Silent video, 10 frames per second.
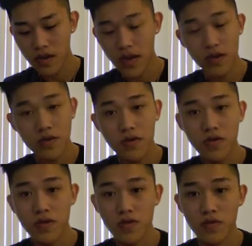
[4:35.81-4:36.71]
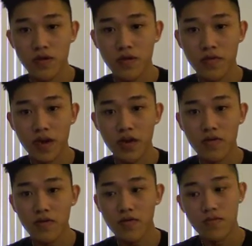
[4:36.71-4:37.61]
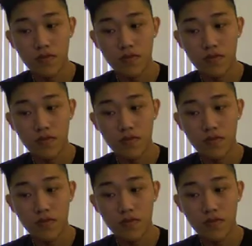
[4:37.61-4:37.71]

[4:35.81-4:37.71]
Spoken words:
And also gets rid of their back row,